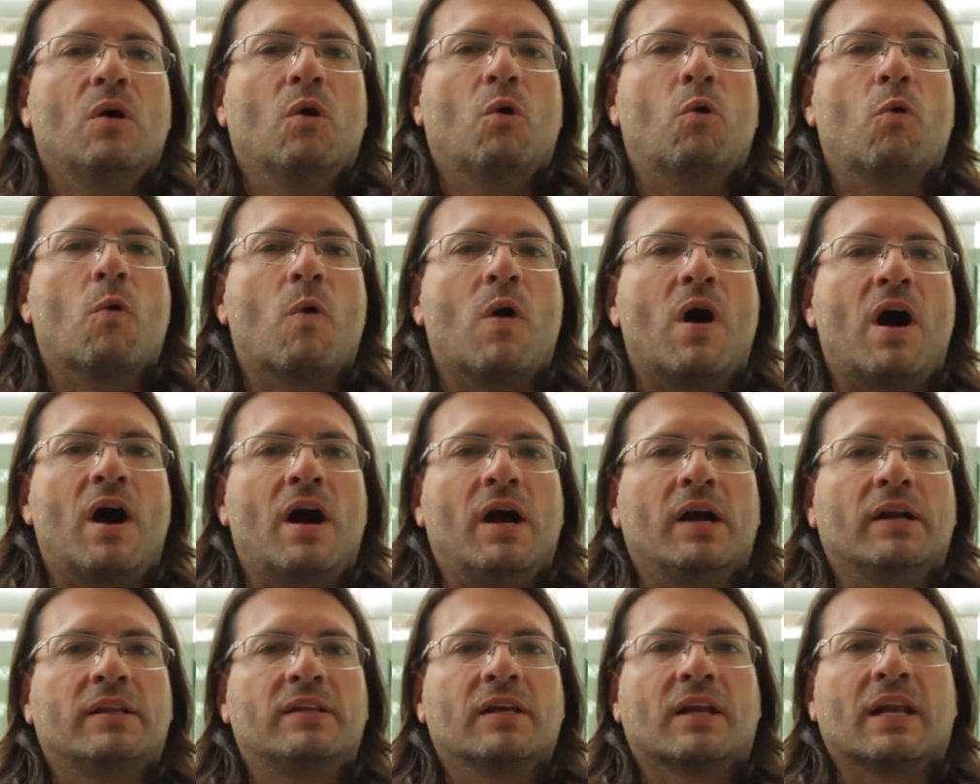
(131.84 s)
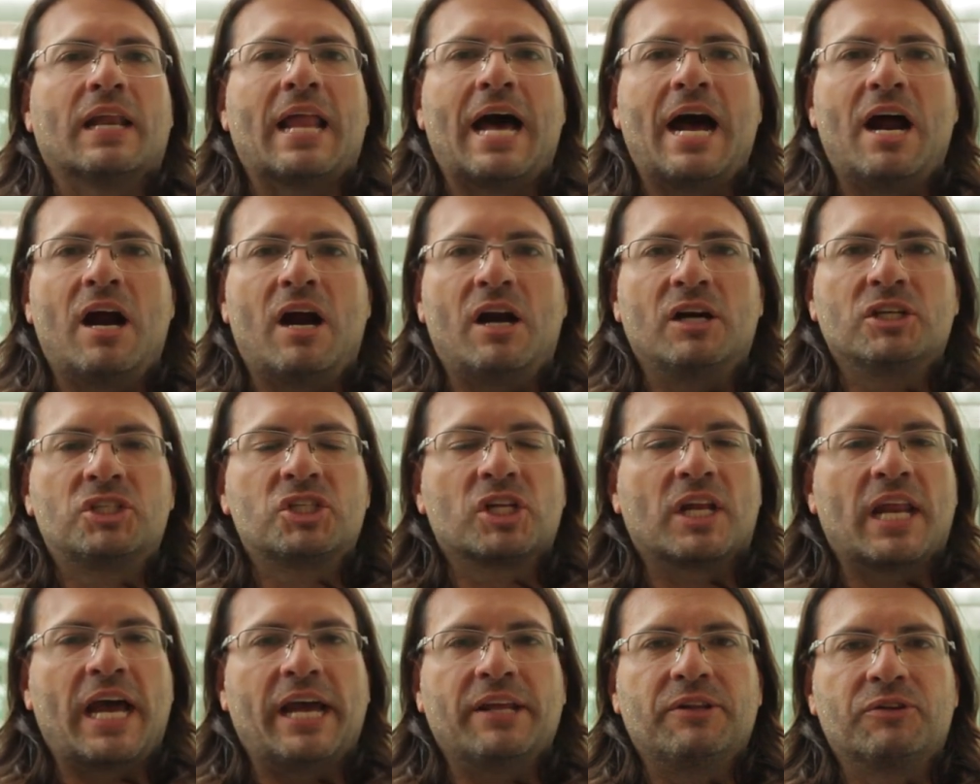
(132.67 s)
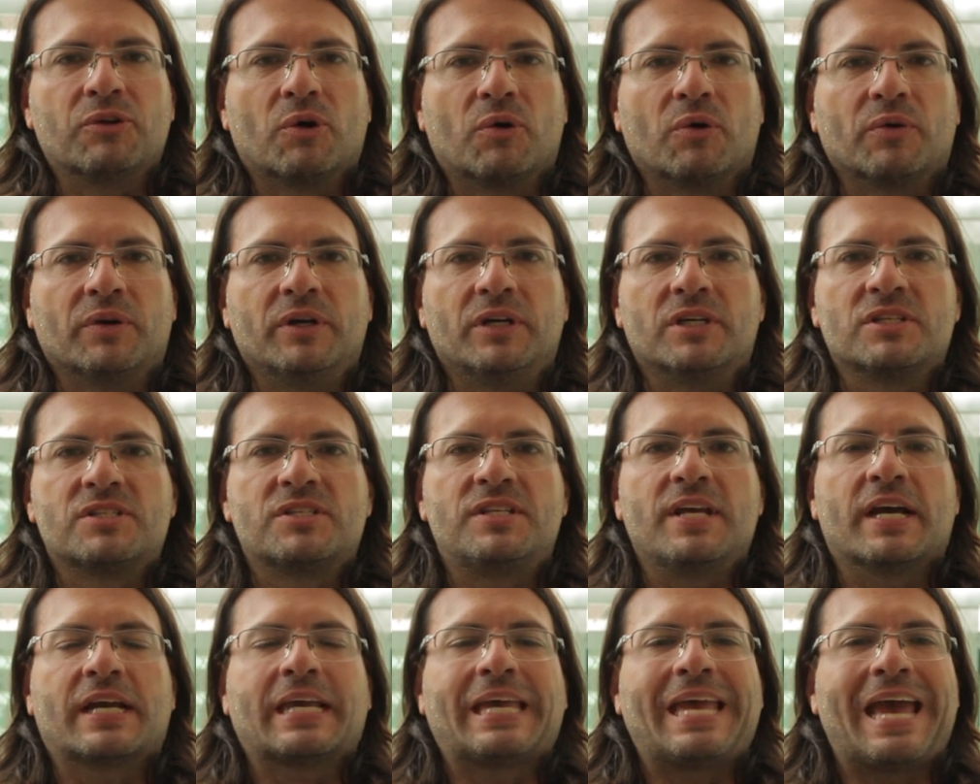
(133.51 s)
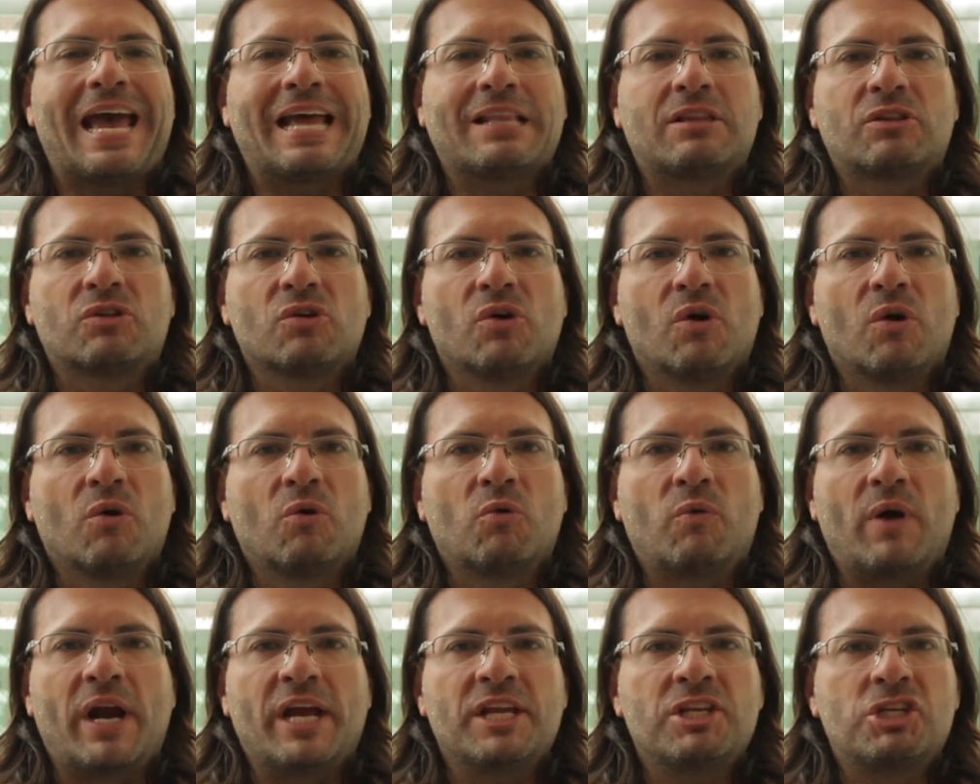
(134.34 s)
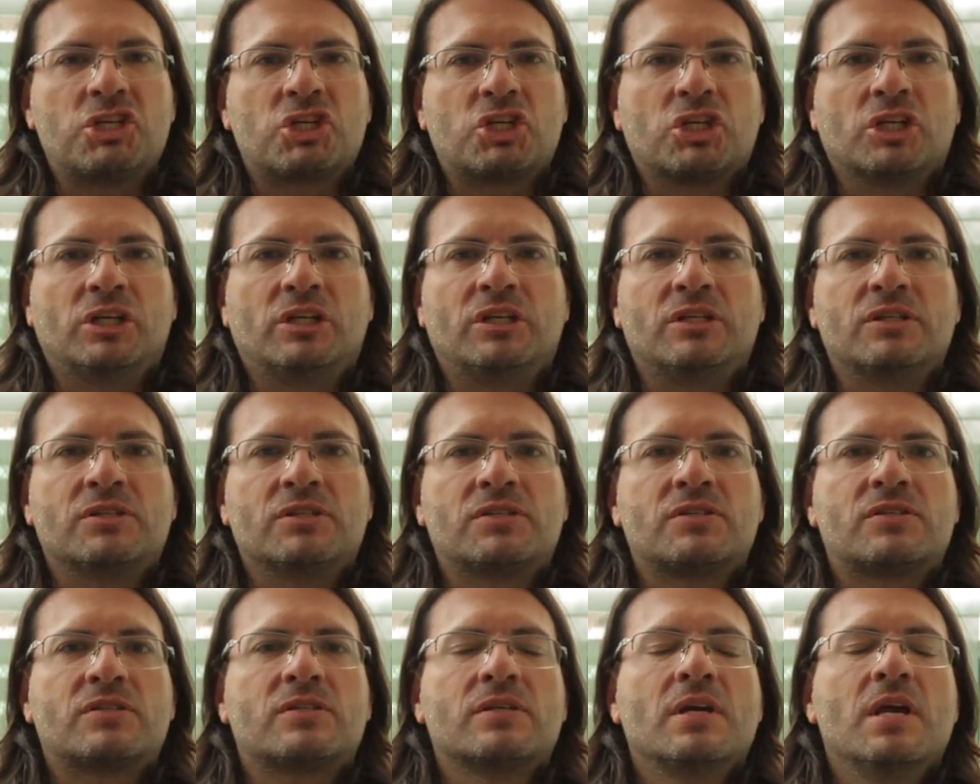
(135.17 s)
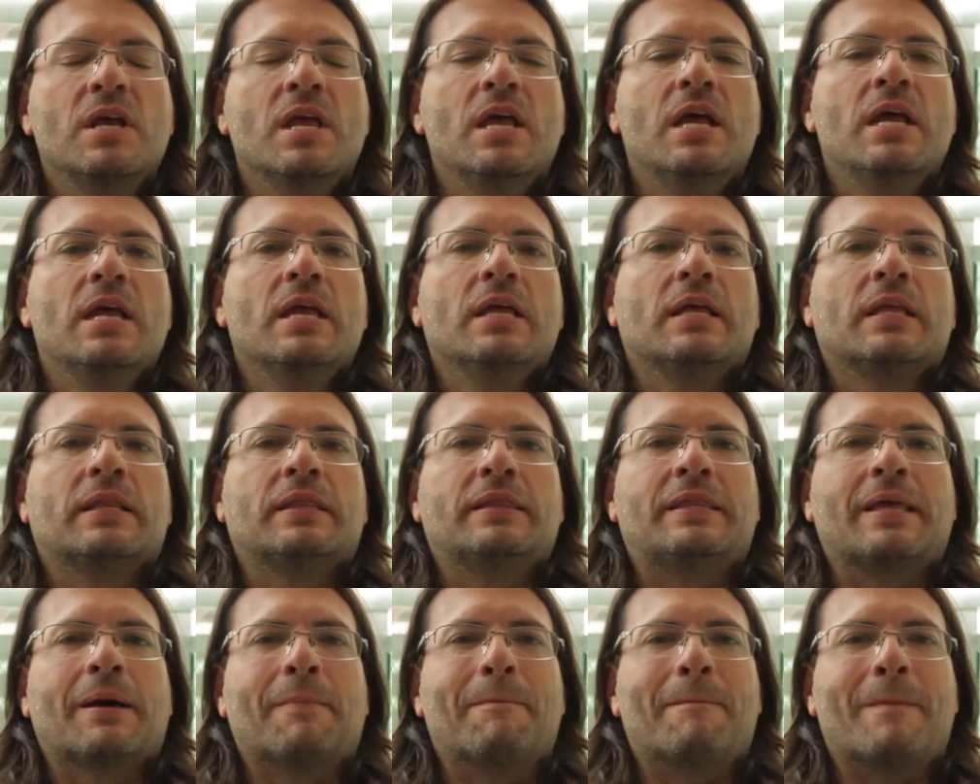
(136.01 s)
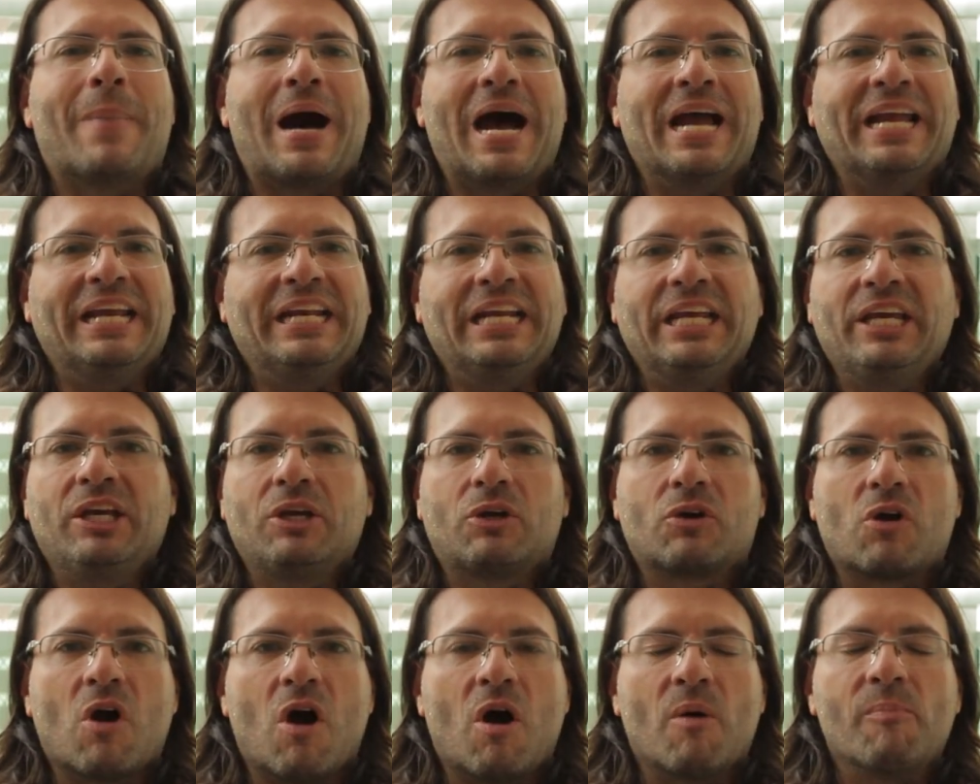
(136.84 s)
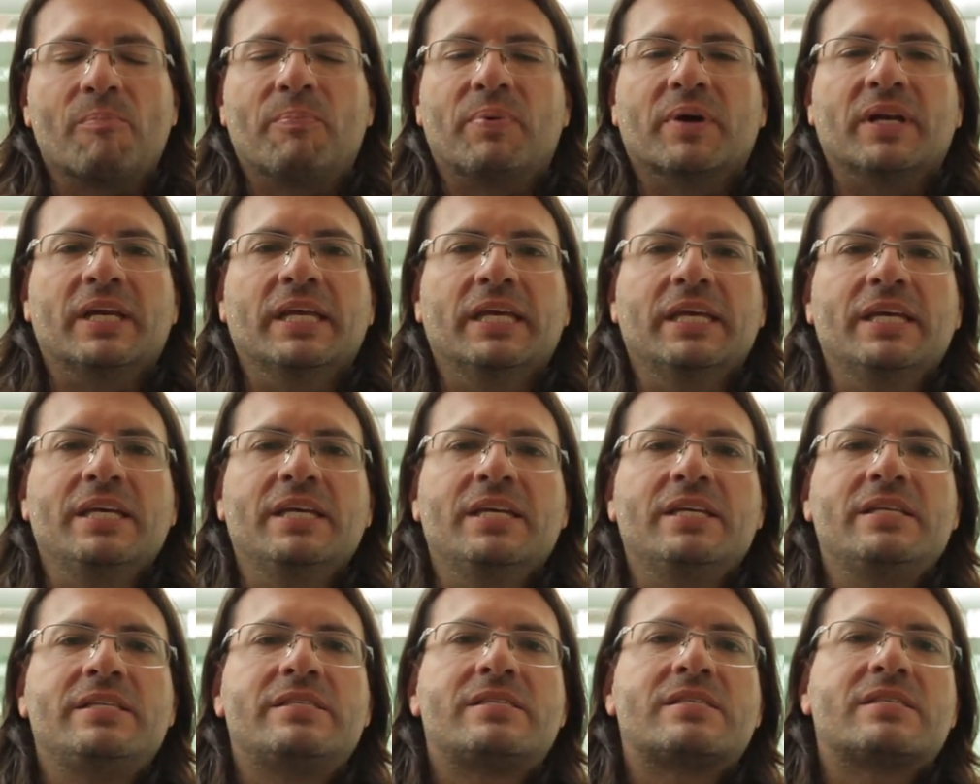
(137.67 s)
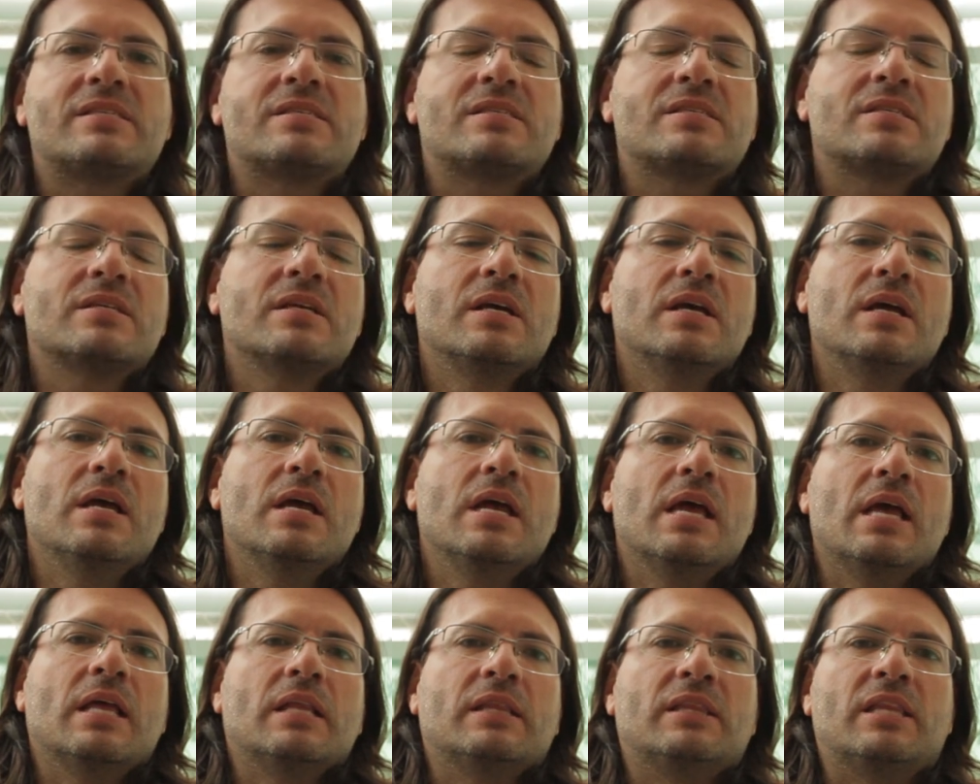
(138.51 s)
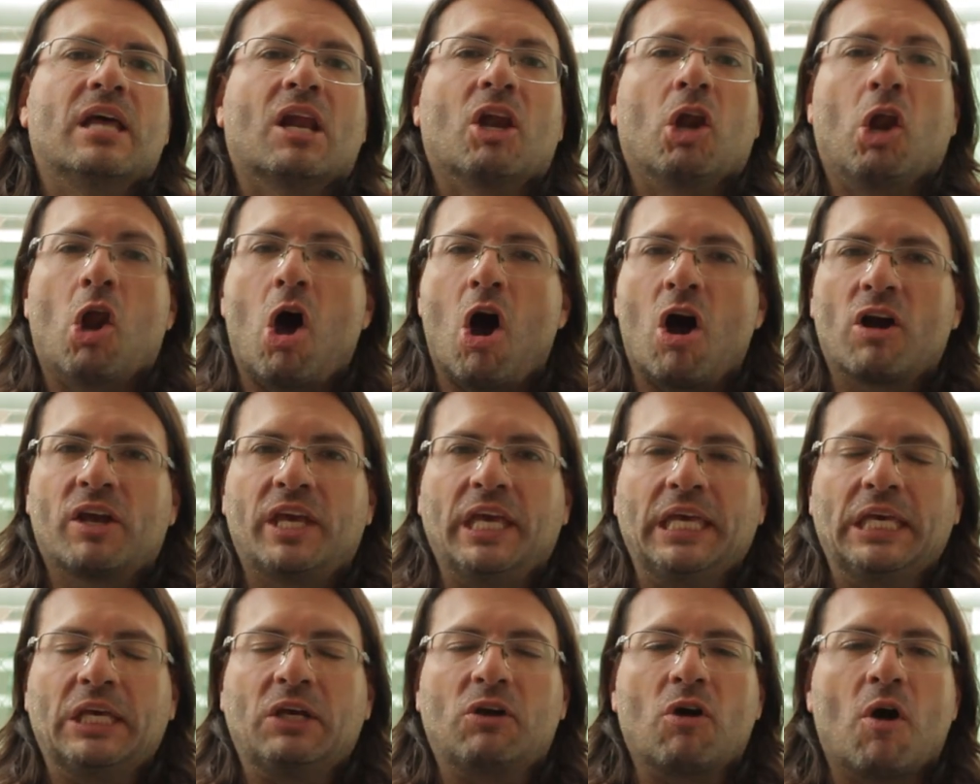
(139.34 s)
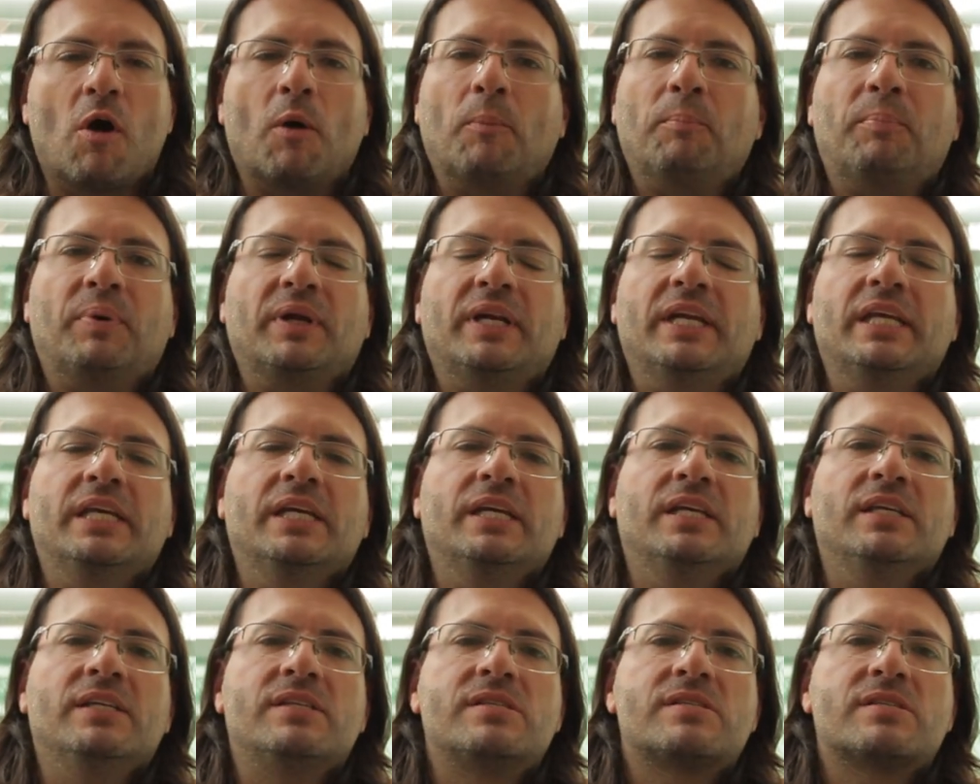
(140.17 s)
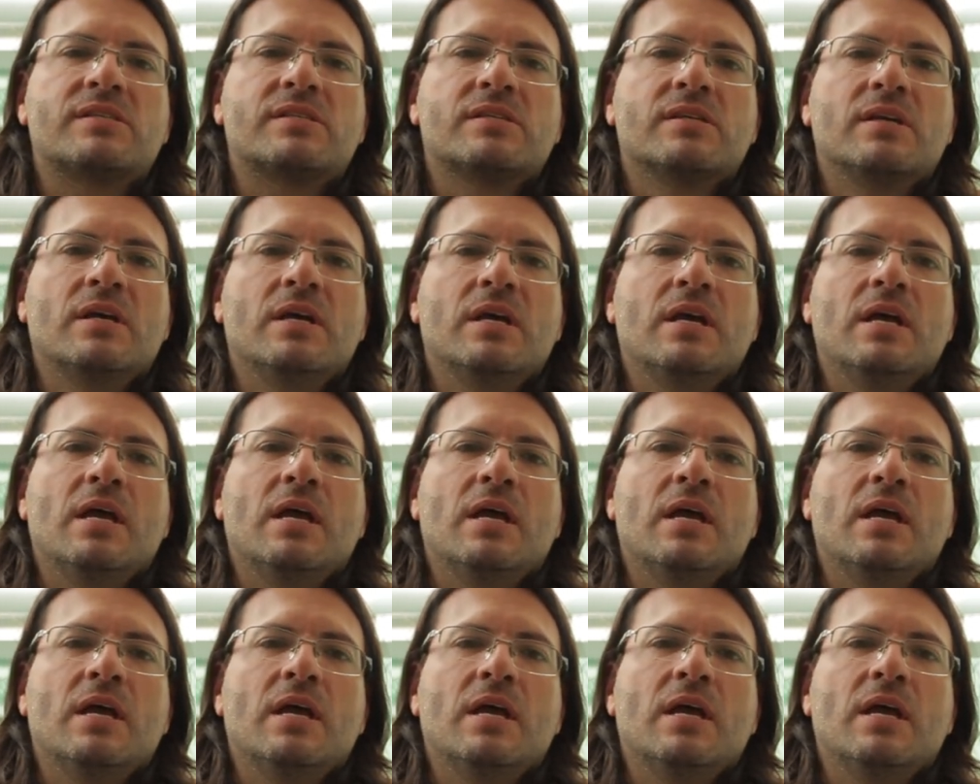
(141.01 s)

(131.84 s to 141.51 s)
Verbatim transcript: who are the large landowners, the cattle ranchers, the mining companies, the logging companies,